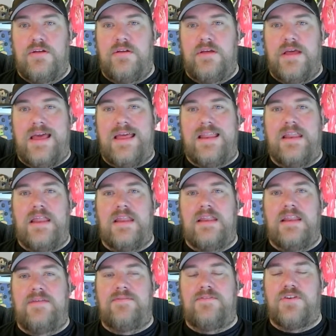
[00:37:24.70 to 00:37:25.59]

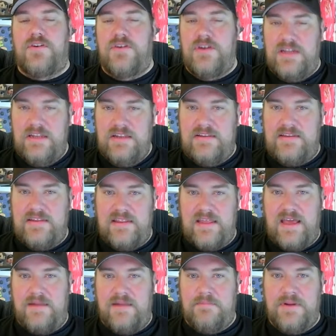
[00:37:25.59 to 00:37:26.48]
And they've turned into
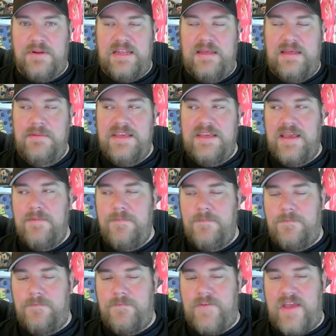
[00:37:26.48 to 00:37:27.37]
that. But he became
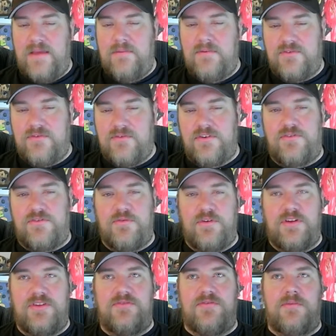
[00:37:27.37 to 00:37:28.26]
famous for his
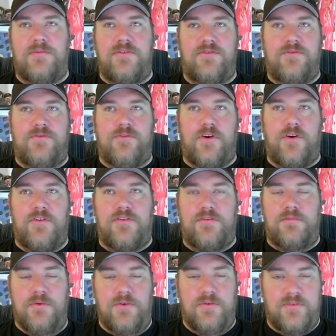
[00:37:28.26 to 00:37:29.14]
twist from his
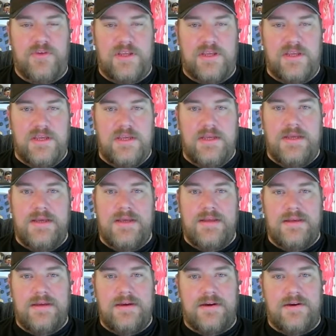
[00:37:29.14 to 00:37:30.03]
first movie.
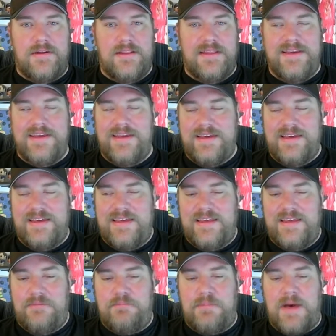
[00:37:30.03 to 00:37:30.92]
You know, like
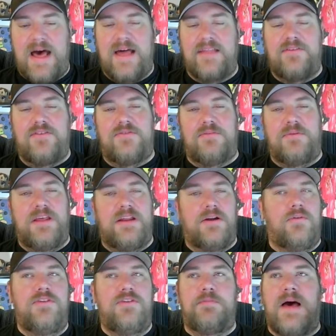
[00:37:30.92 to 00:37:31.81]
it
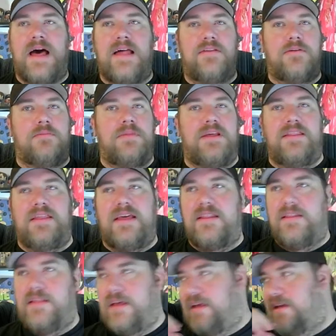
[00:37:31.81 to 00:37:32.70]
always bothered me
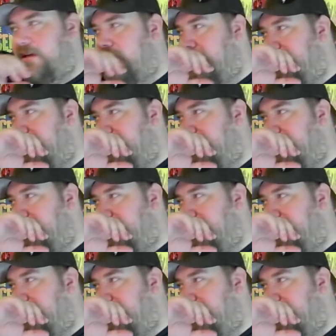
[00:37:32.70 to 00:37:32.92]
that, like,